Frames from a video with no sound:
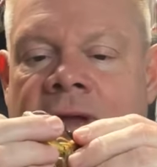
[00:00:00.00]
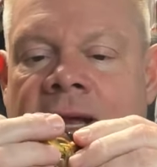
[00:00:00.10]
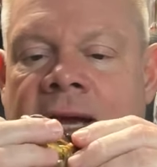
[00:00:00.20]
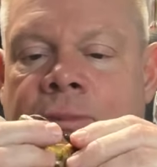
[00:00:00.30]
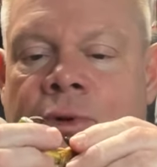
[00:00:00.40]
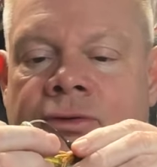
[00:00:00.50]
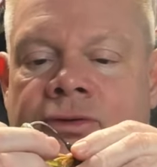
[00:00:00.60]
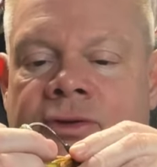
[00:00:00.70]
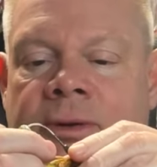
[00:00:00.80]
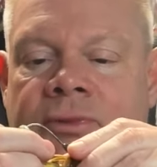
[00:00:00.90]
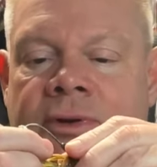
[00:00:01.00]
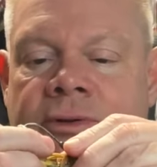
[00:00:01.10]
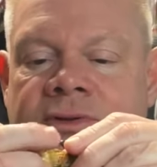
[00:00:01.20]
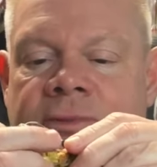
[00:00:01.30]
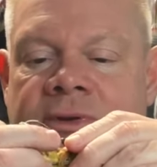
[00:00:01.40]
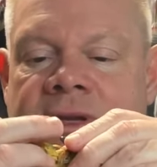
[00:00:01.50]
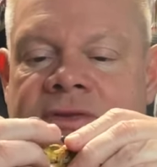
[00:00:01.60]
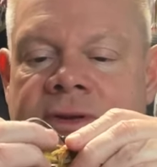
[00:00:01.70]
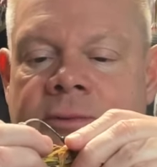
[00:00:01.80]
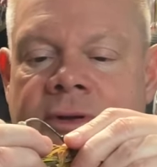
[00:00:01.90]
eyeballs or something that's
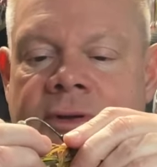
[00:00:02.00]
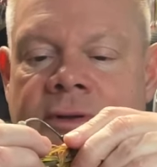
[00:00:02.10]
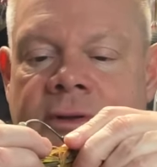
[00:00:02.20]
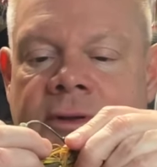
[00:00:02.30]
in the middle,